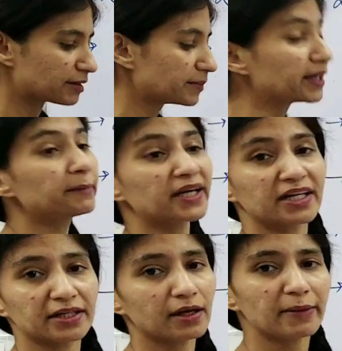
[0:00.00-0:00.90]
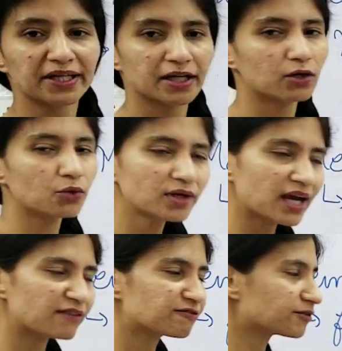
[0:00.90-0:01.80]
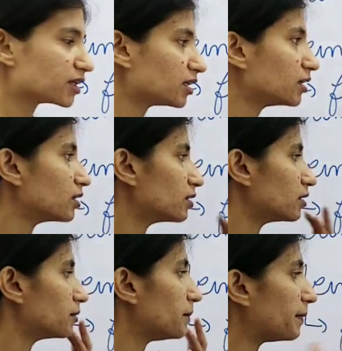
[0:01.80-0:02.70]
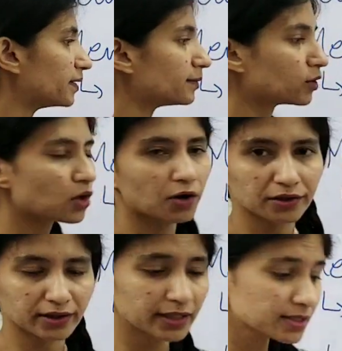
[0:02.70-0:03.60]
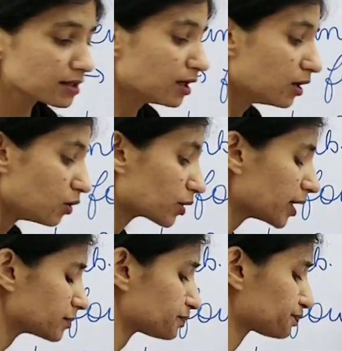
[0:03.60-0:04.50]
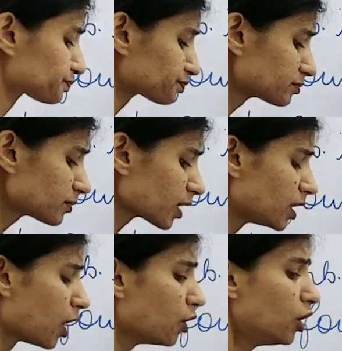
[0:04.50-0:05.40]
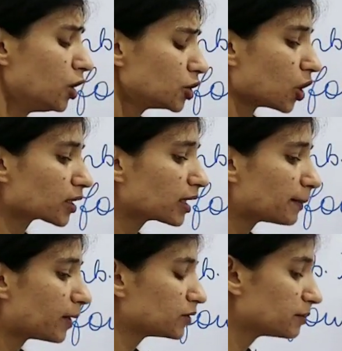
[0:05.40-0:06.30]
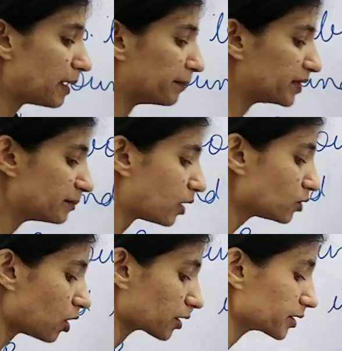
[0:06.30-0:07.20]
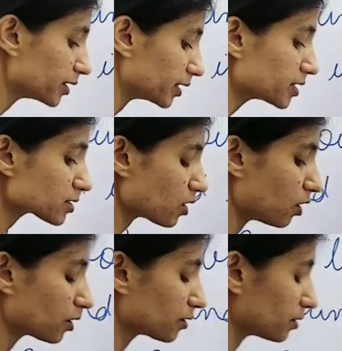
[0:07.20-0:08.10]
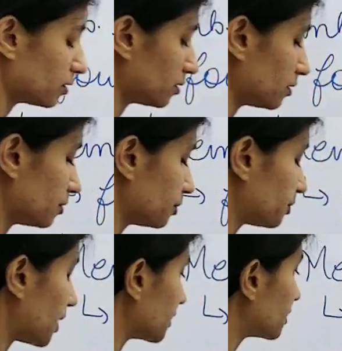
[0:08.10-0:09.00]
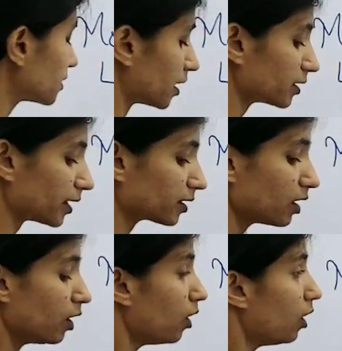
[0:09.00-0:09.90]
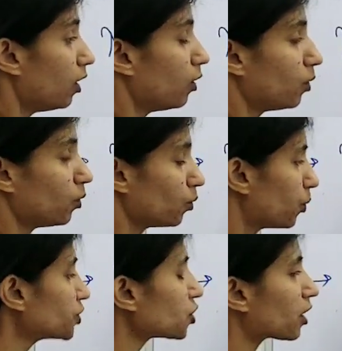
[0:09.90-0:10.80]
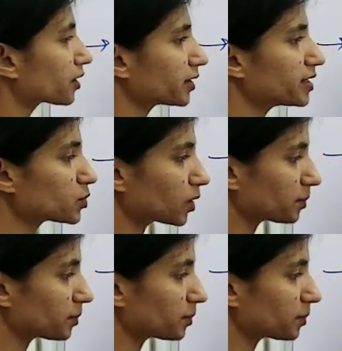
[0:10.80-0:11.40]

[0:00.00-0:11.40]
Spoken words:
them, like bacteria don't have the membrane bound organelles. Okay, now talking about the membrane bound organelles or other thing, like which organelles were